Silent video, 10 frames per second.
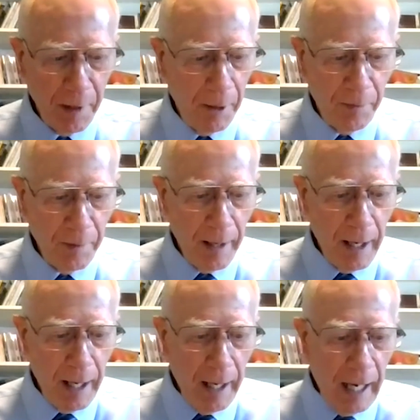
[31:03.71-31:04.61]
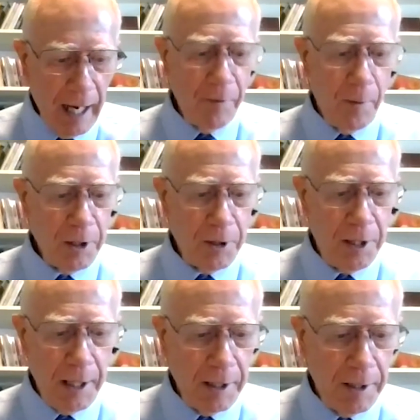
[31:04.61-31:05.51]
No. Everyone's
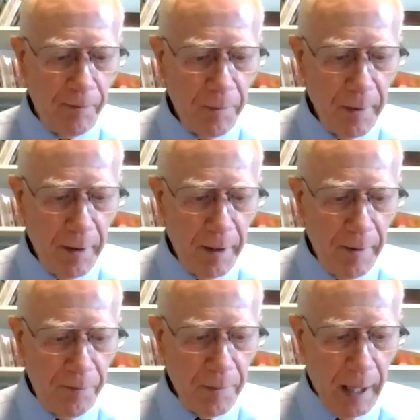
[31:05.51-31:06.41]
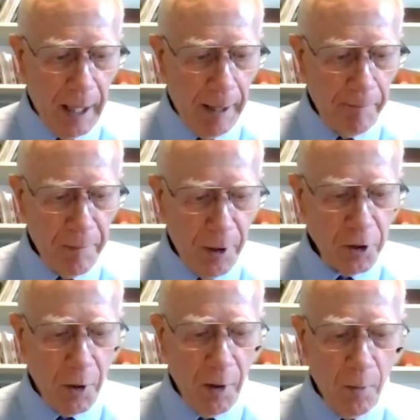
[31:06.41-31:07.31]
sinned.
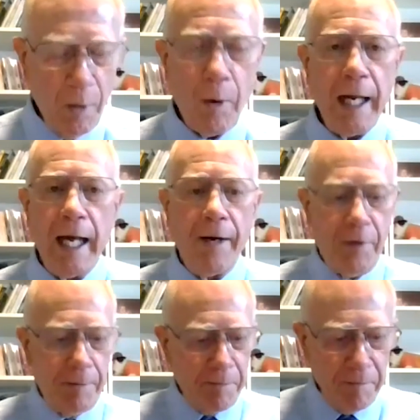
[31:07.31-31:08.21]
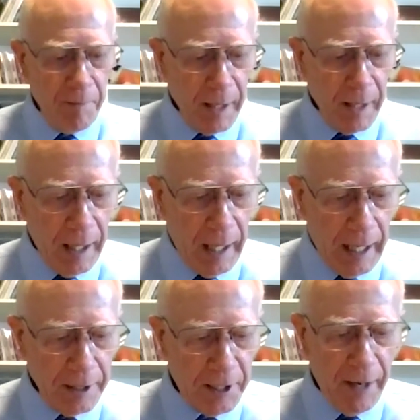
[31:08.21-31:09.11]
There's only one way to heaven.
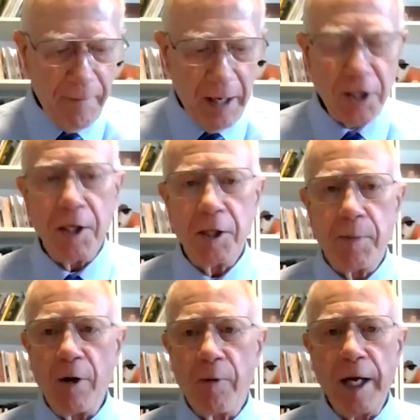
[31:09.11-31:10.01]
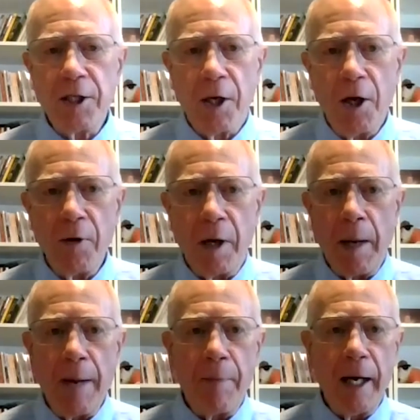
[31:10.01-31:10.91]
Salvation is by grace alone and
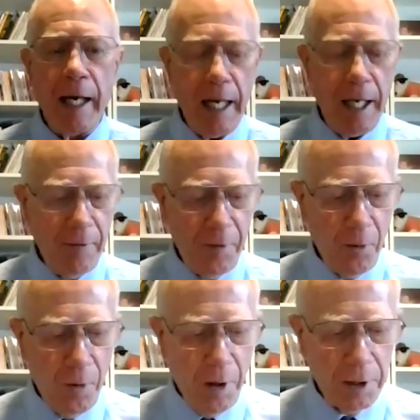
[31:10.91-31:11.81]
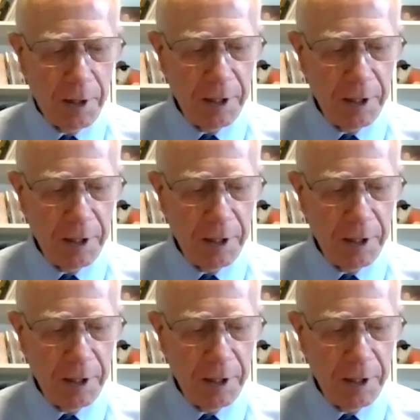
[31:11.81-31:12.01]
not by any of your works.